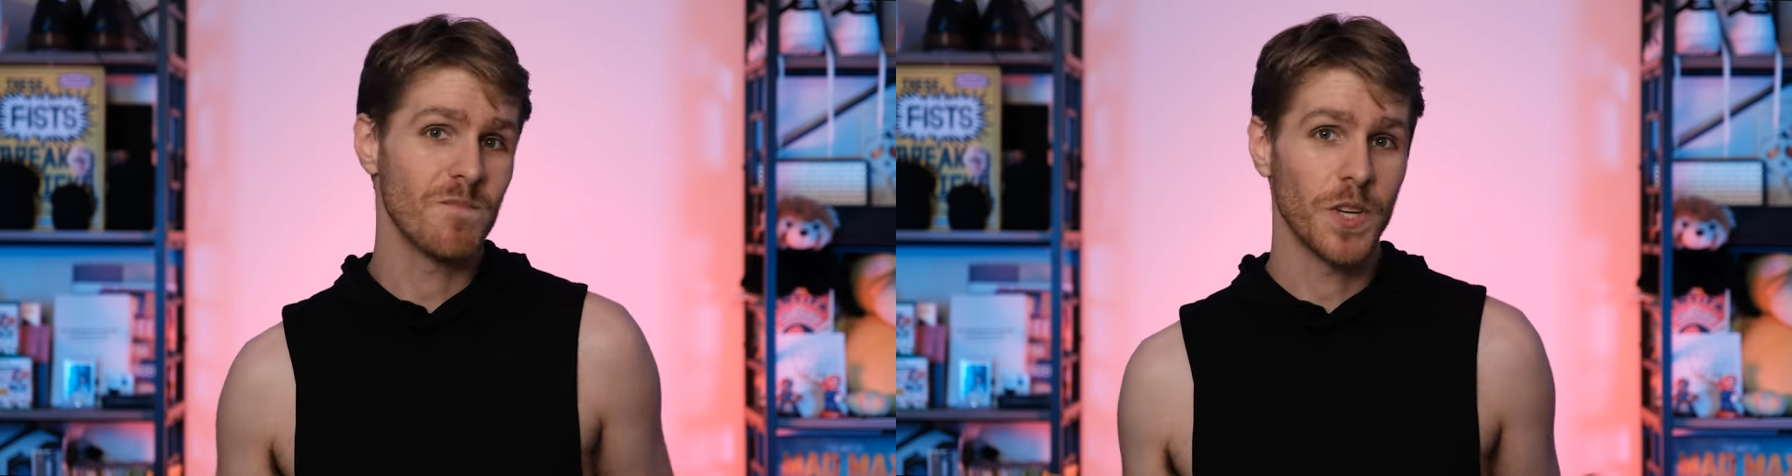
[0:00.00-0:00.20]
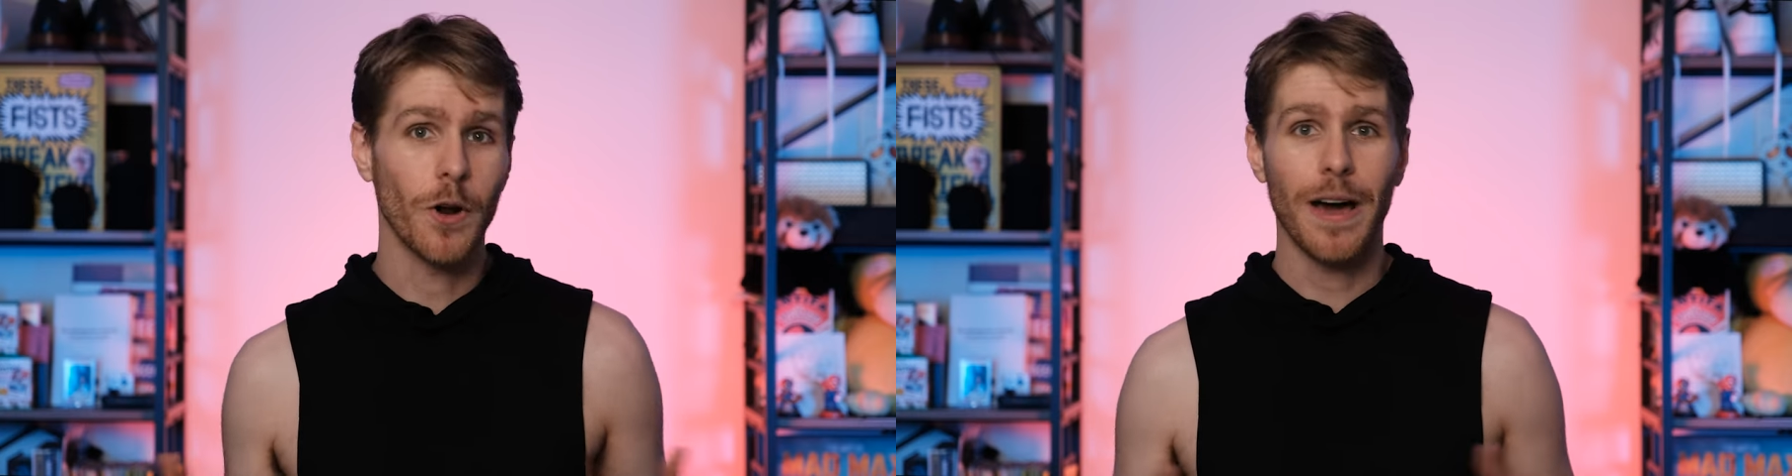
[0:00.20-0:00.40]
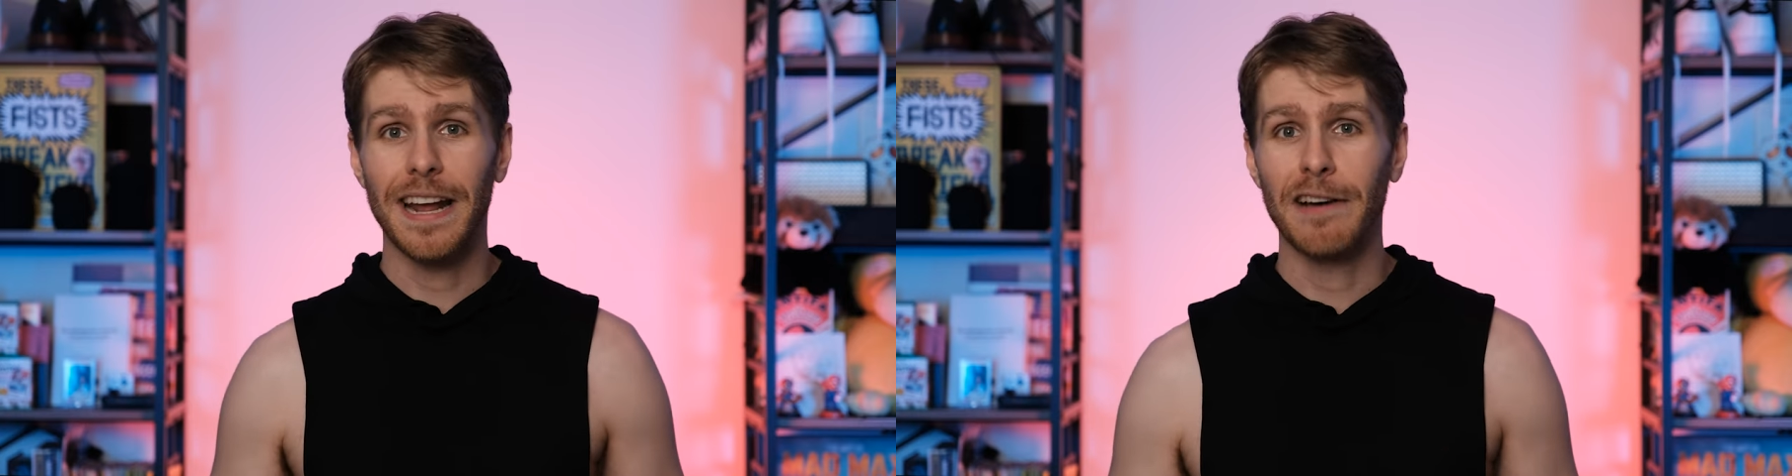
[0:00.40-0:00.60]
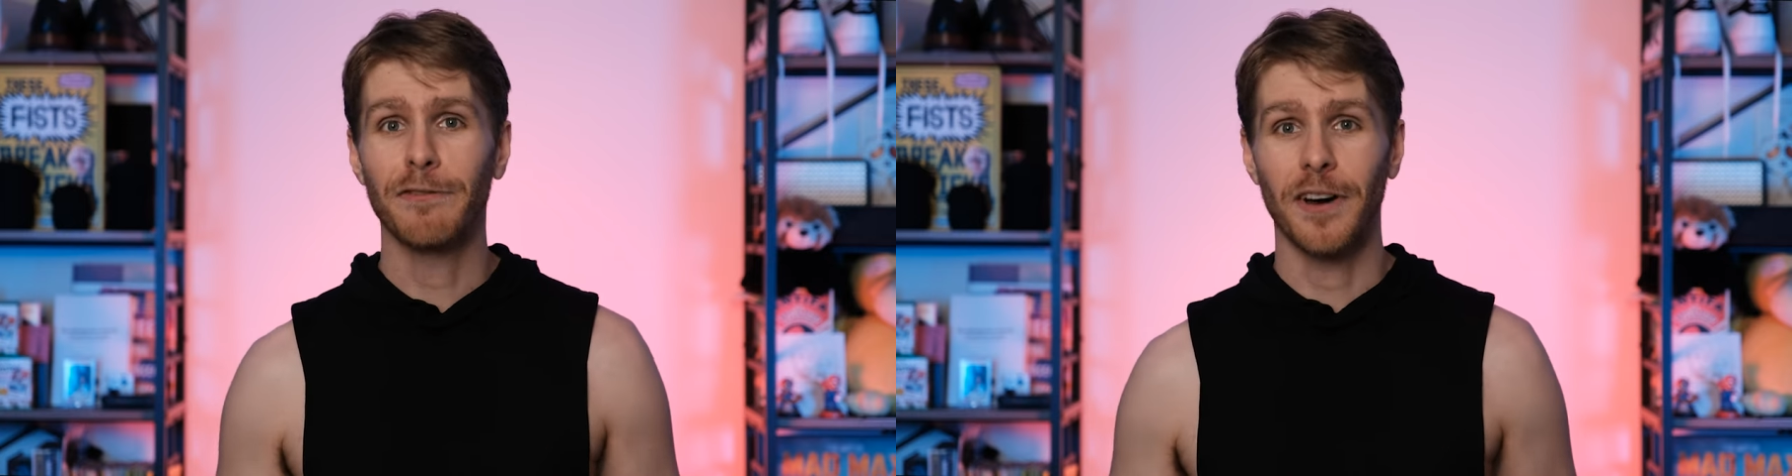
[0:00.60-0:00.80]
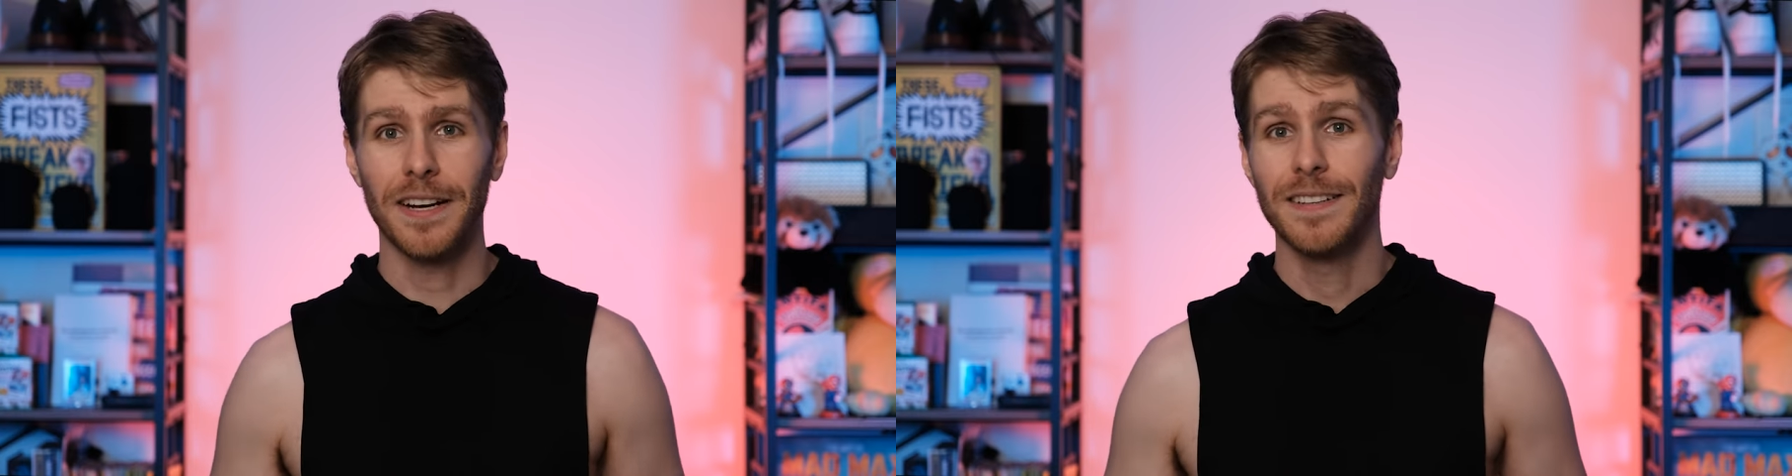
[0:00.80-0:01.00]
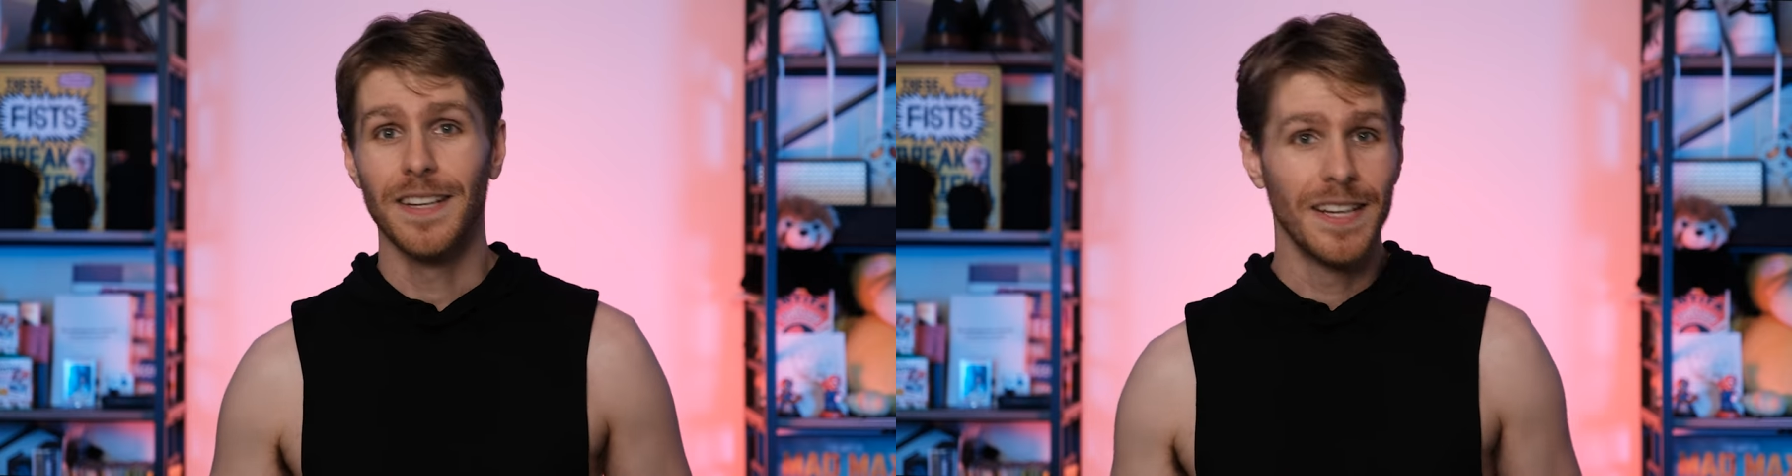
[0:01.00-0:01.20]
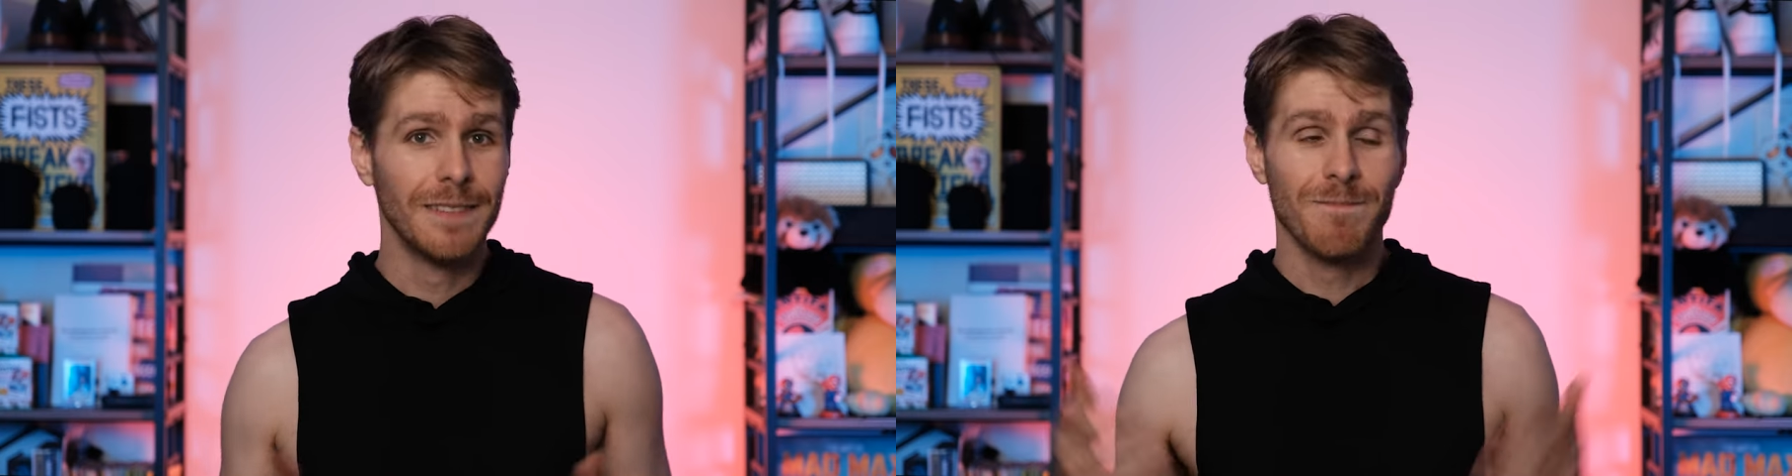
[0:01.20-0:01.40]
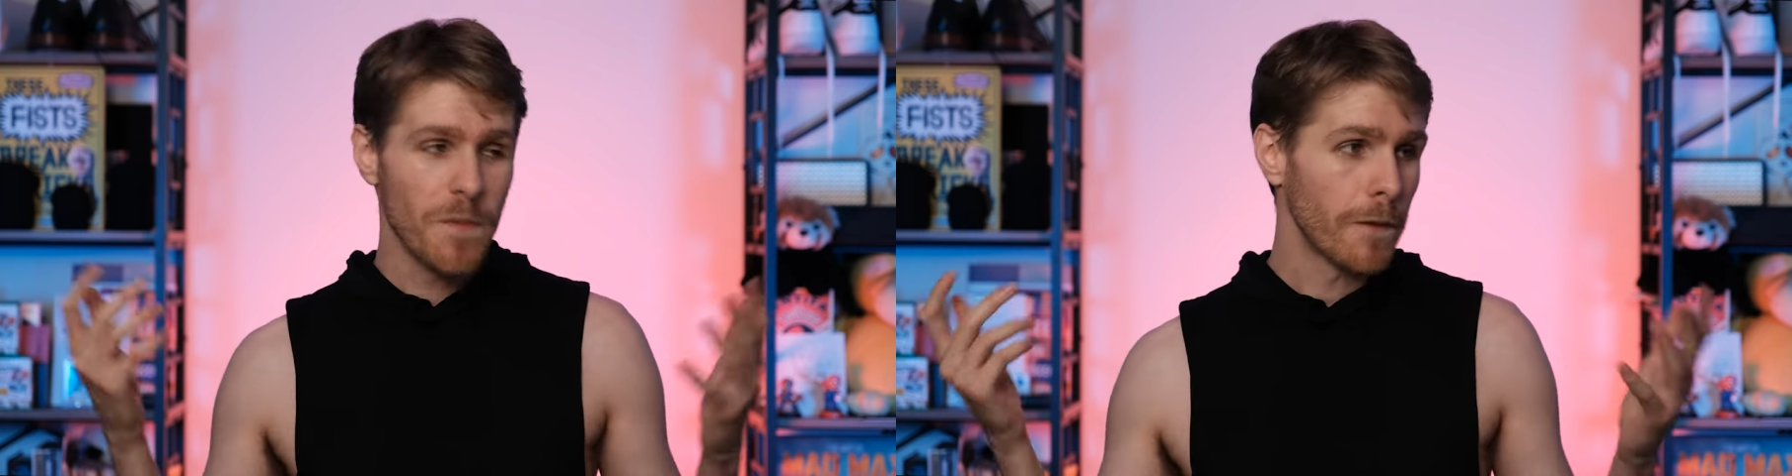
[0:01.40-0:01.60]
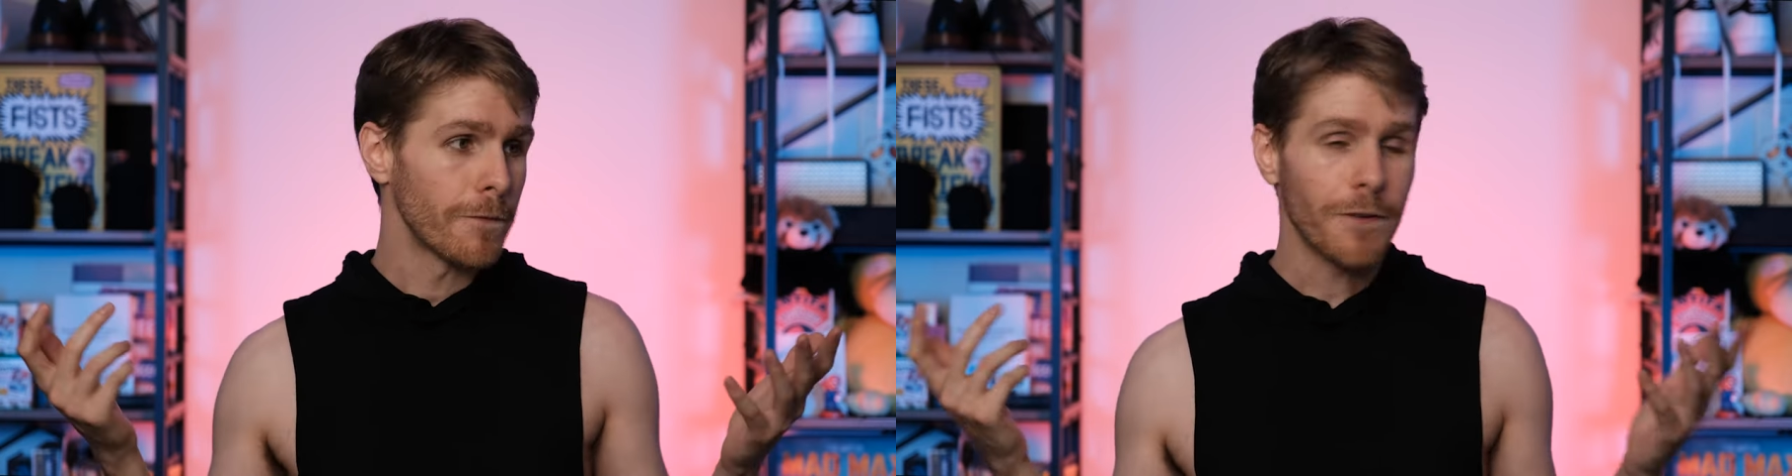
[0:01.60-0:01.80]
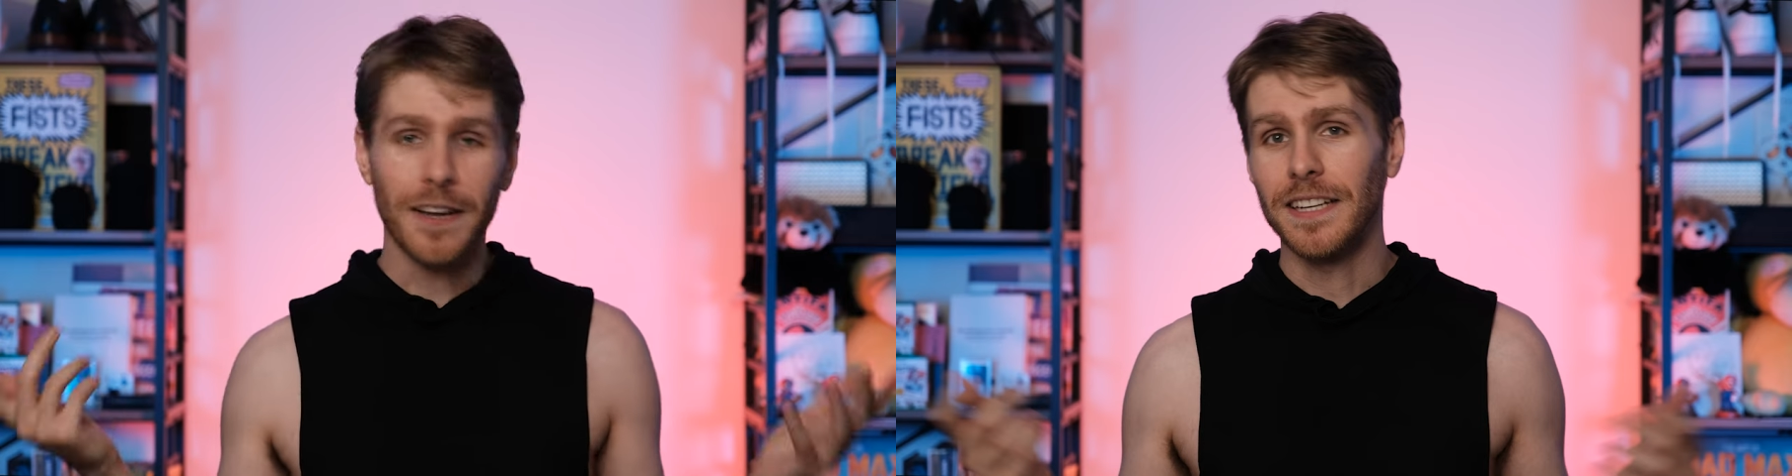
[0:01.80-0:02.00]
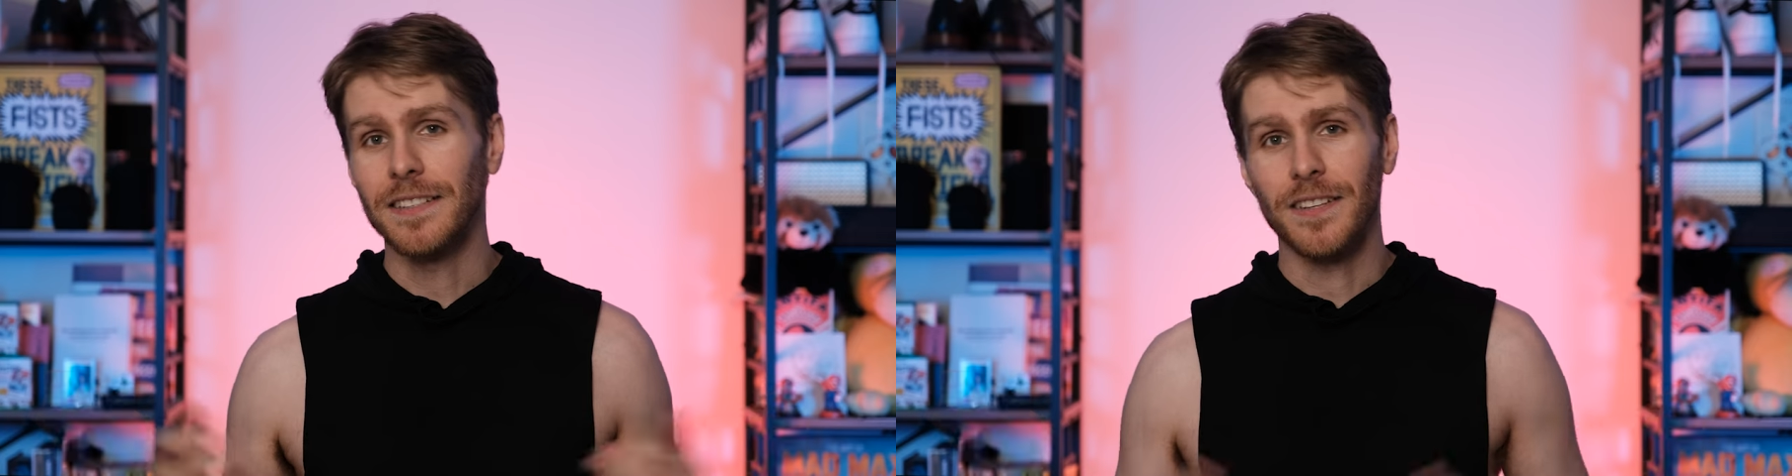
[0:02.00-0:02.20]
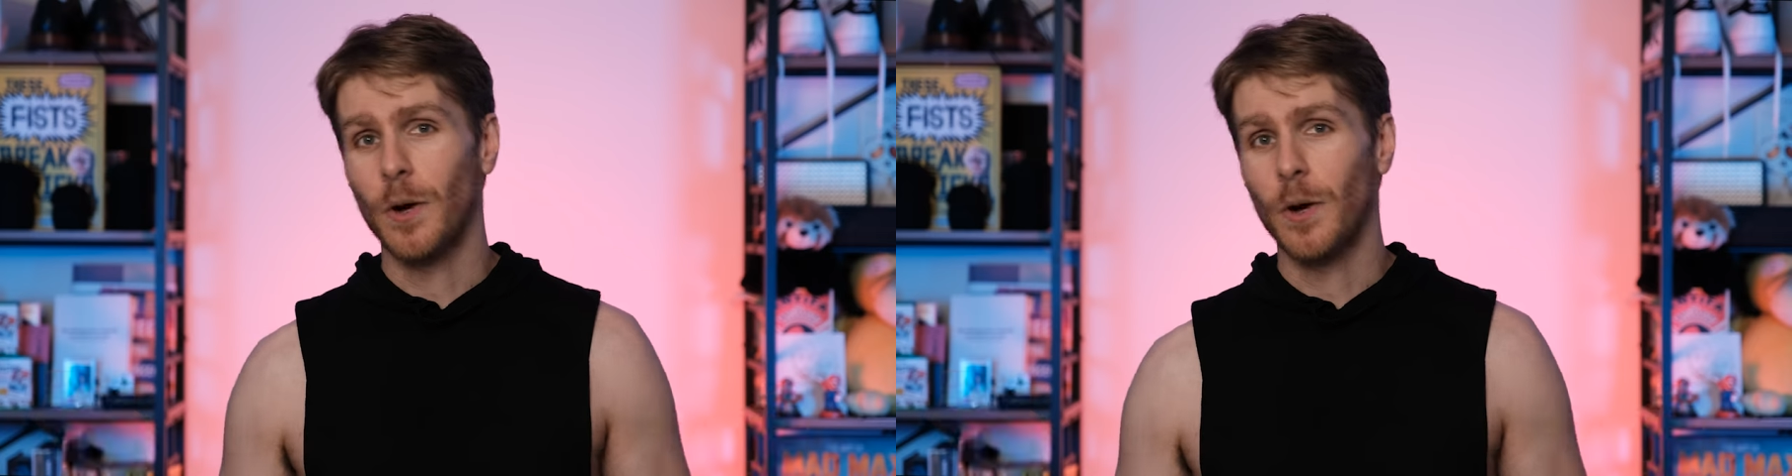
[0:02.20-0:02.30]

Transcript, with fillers: You know how to have fun? Fucking